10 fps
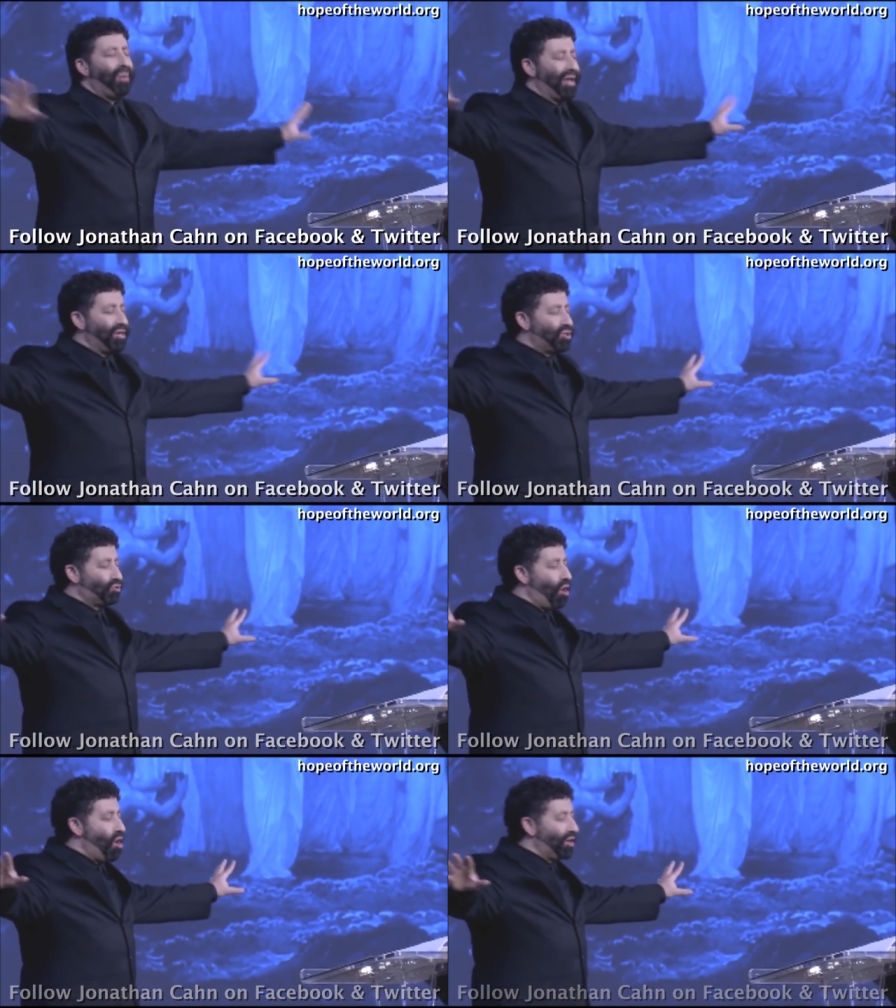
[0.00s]
by a
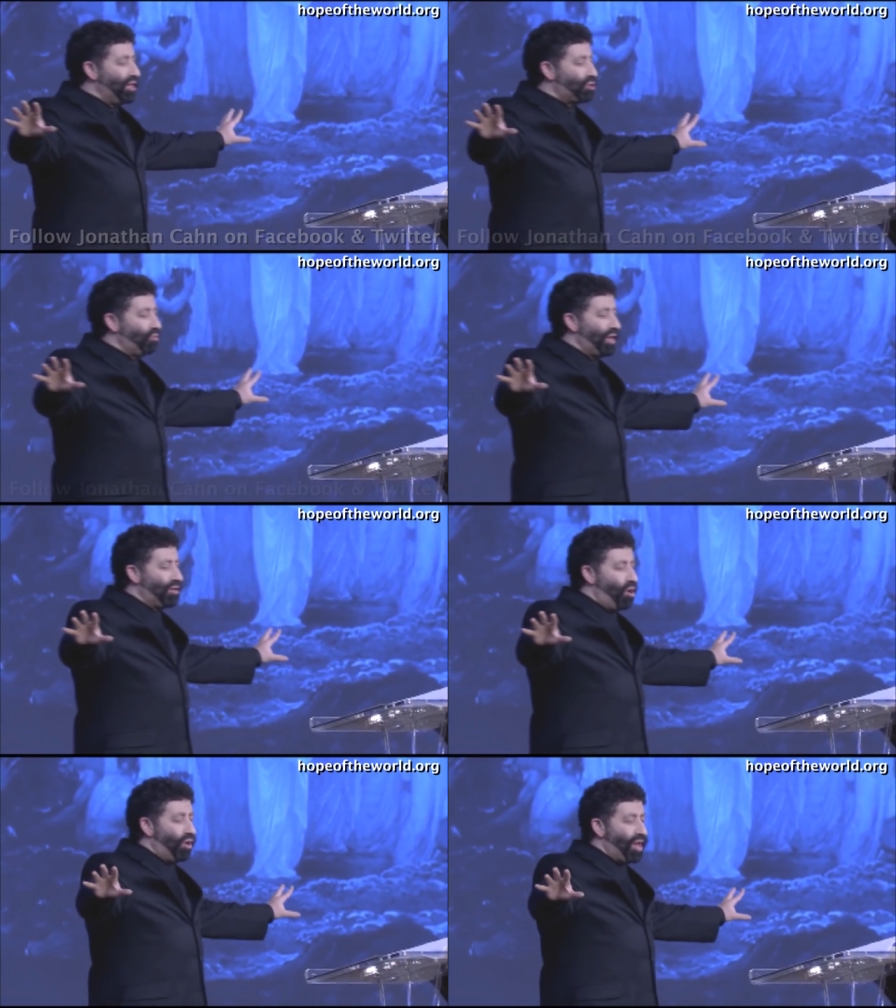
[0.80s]
strong east
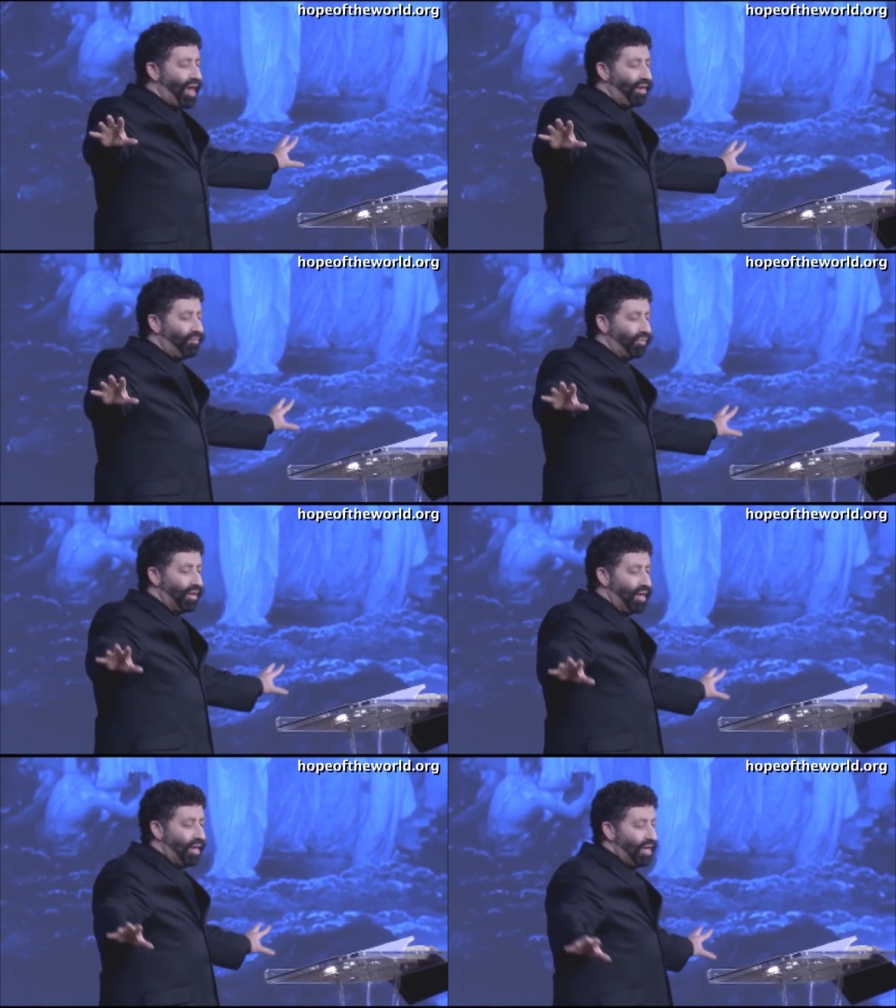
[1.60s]
wind all night.
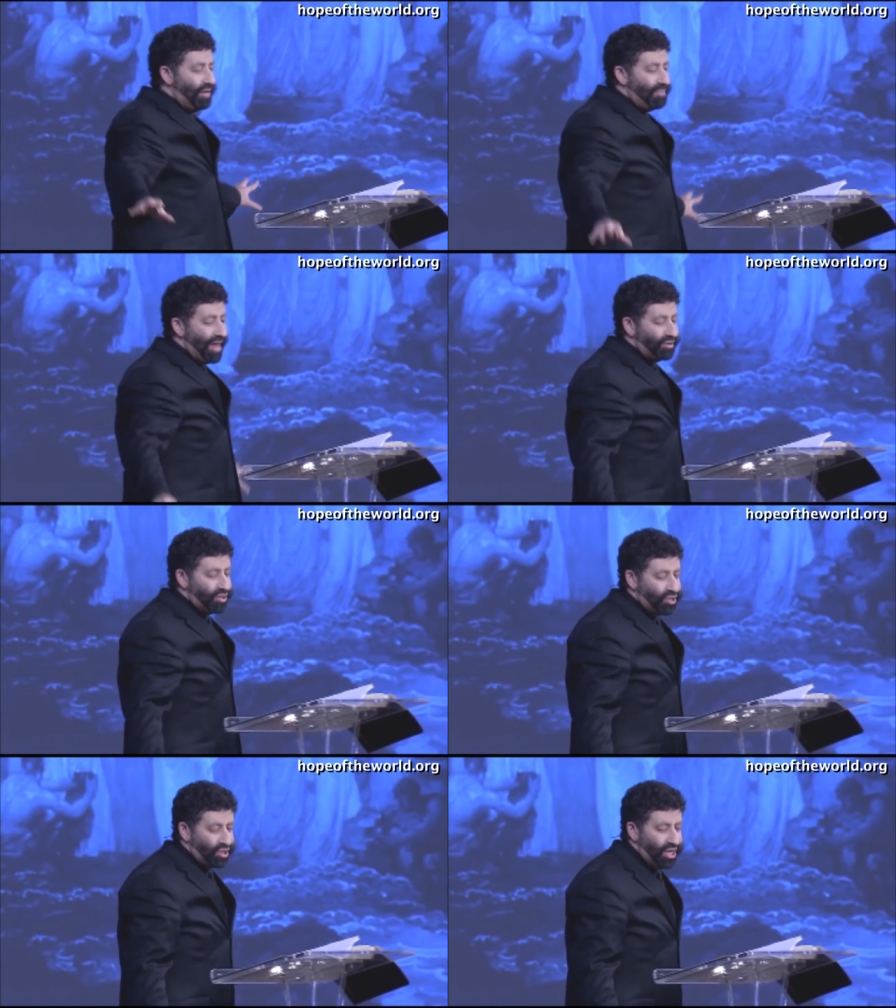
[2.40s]
He made the
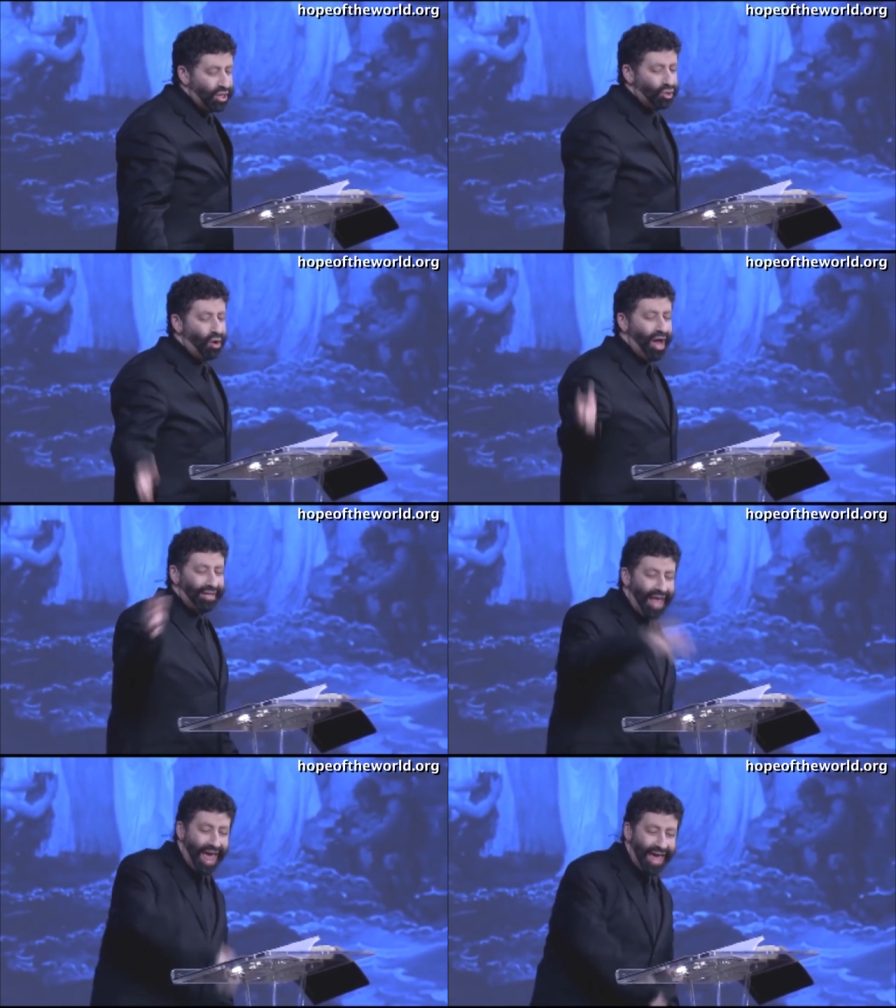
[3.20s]
sea dry
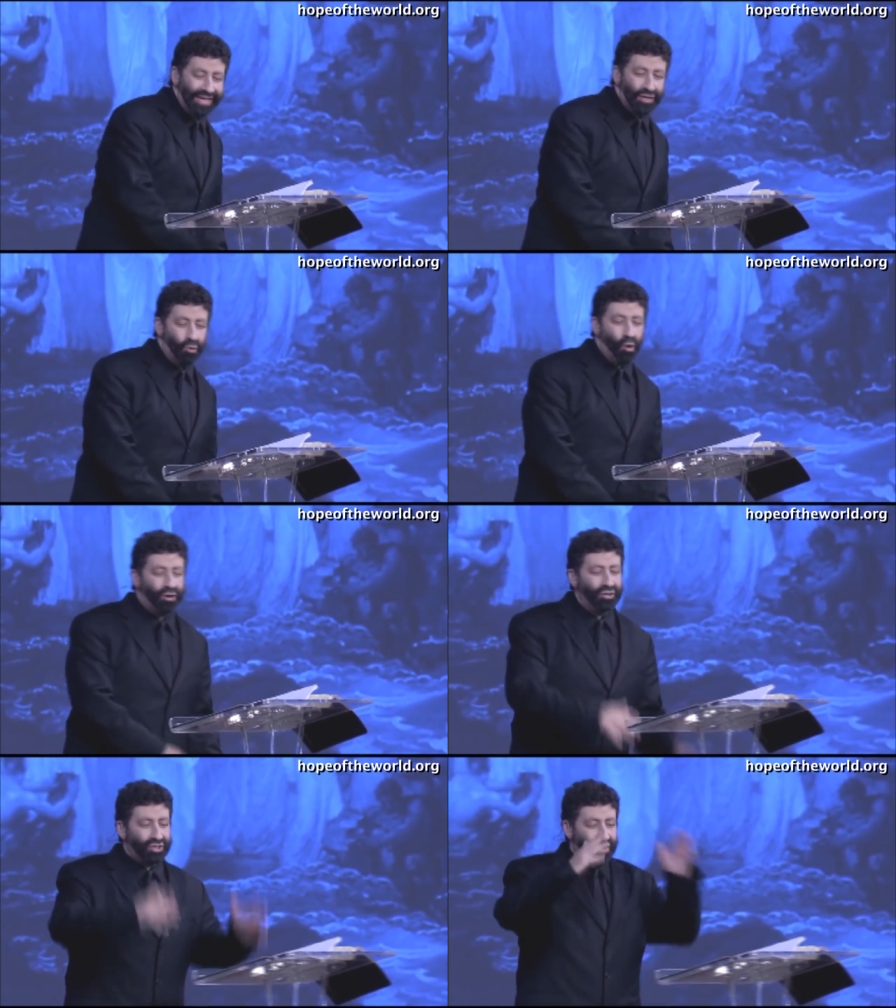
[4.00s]
land and the
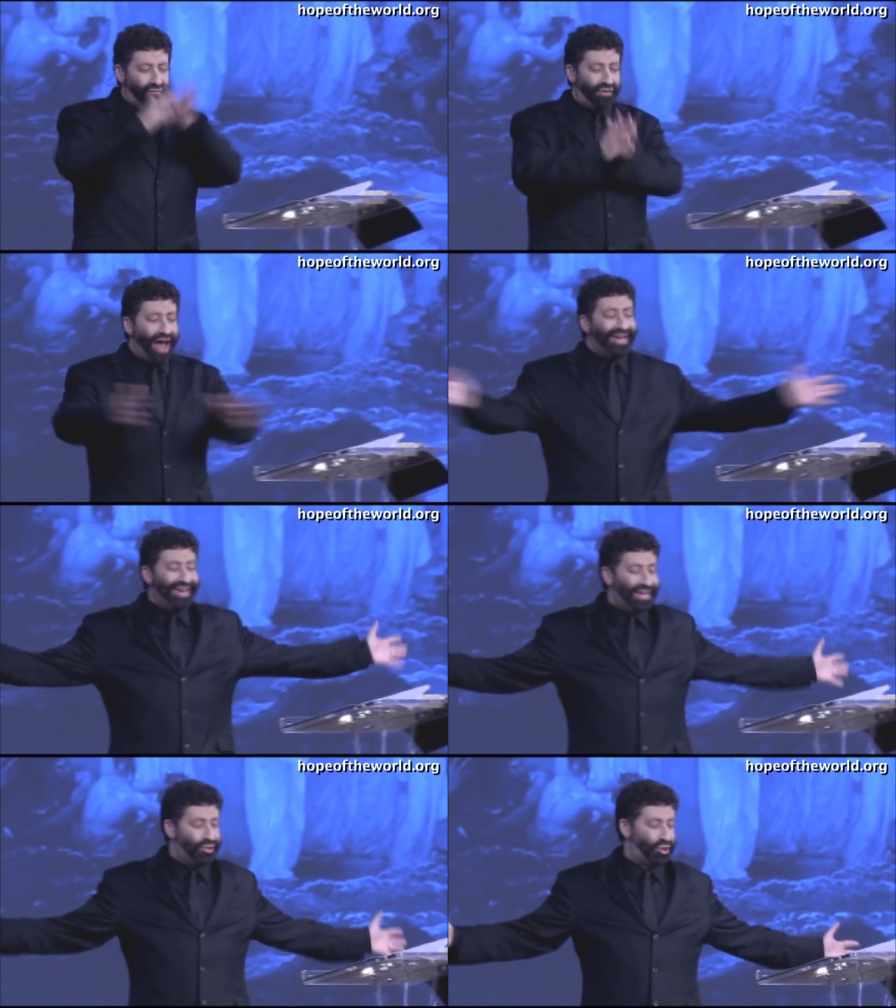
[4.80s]
waters
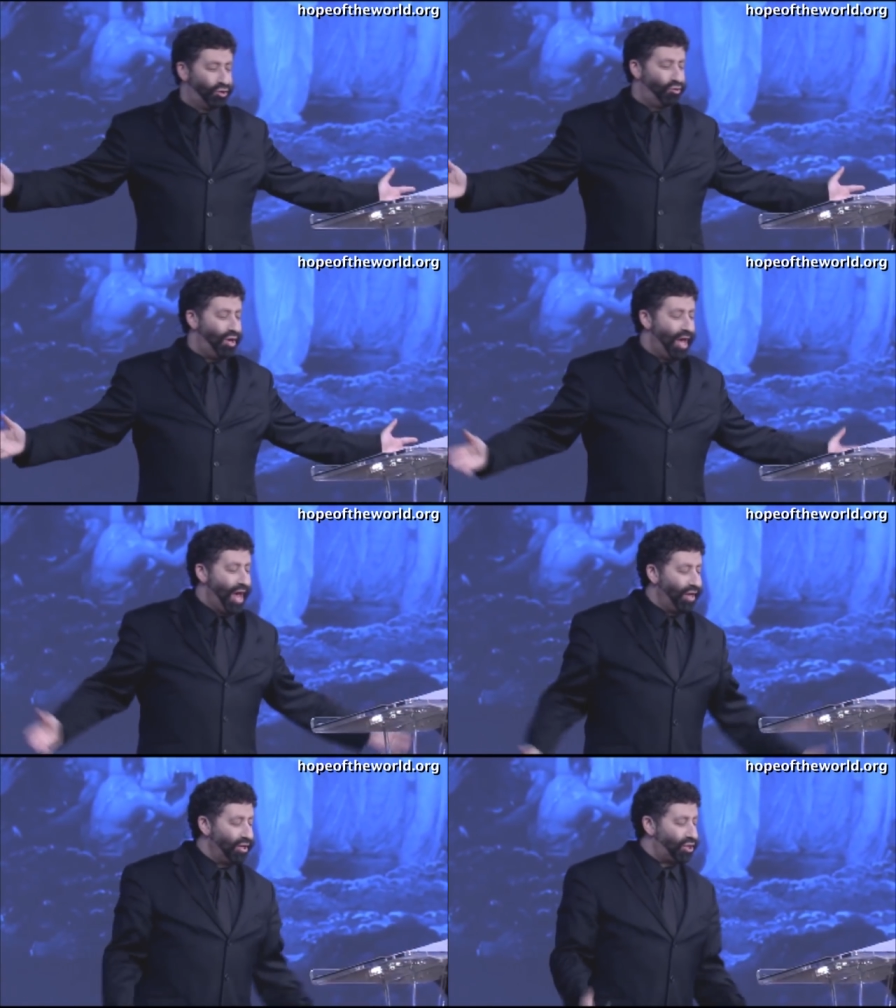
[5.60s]
divided in two,
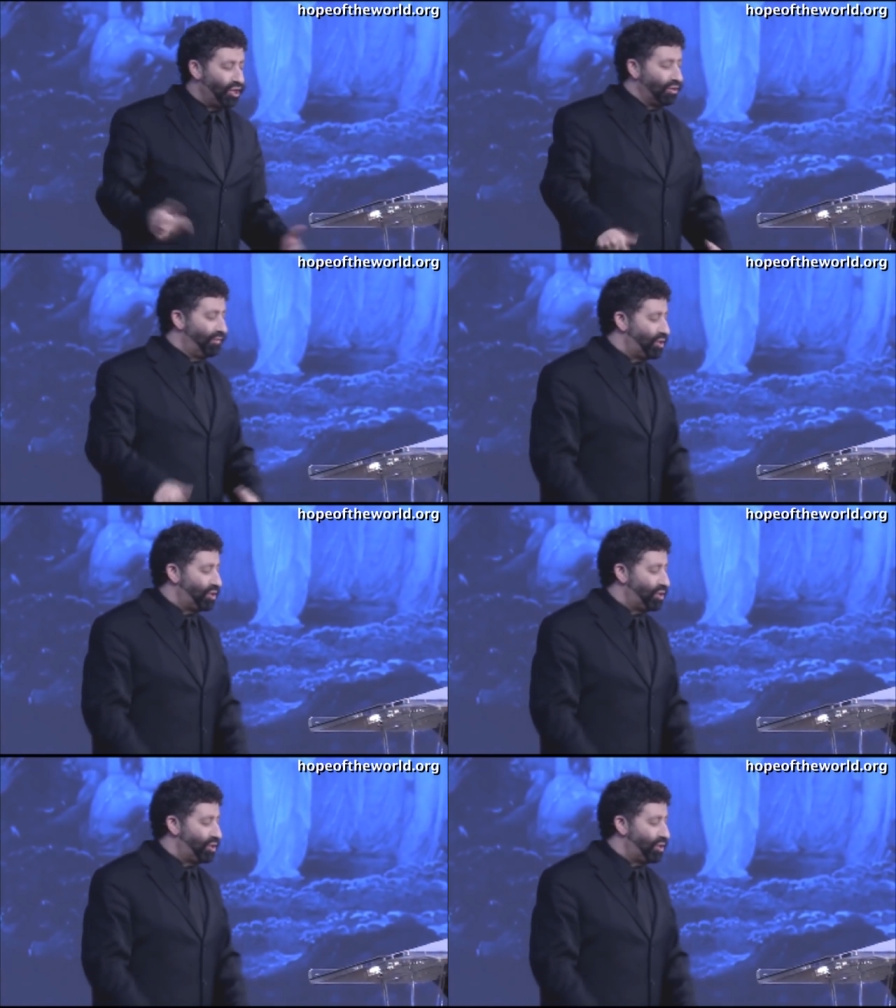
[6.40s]
and the children of